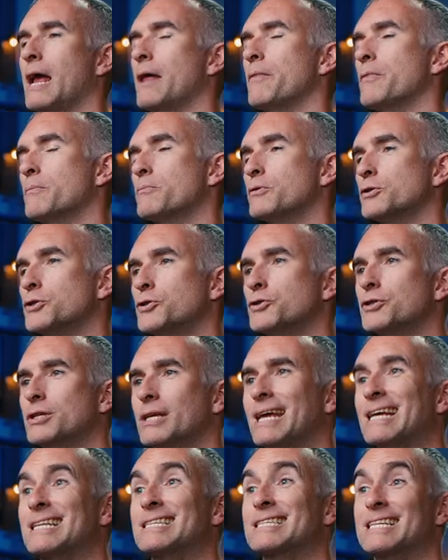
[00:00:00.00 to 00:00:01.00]
And the producer
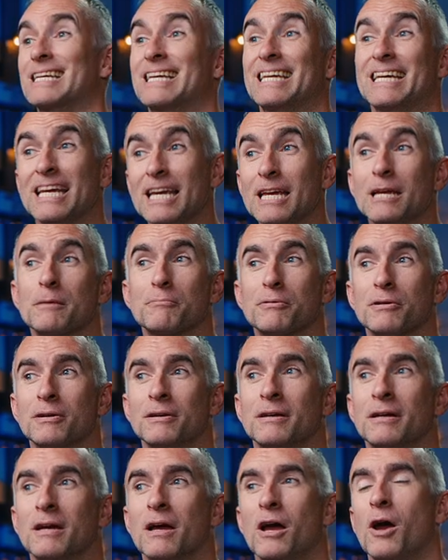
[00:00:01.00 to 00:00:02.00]
gets to keep
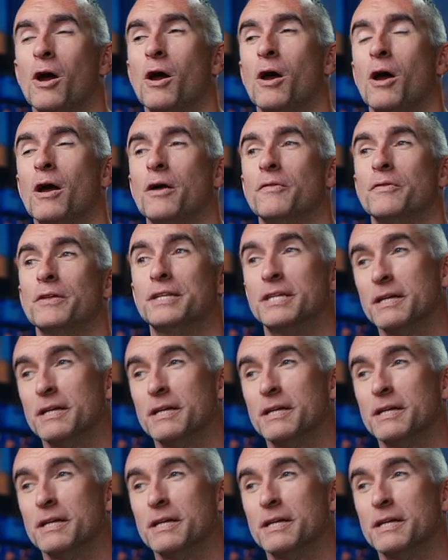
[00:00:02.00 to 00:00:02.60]
the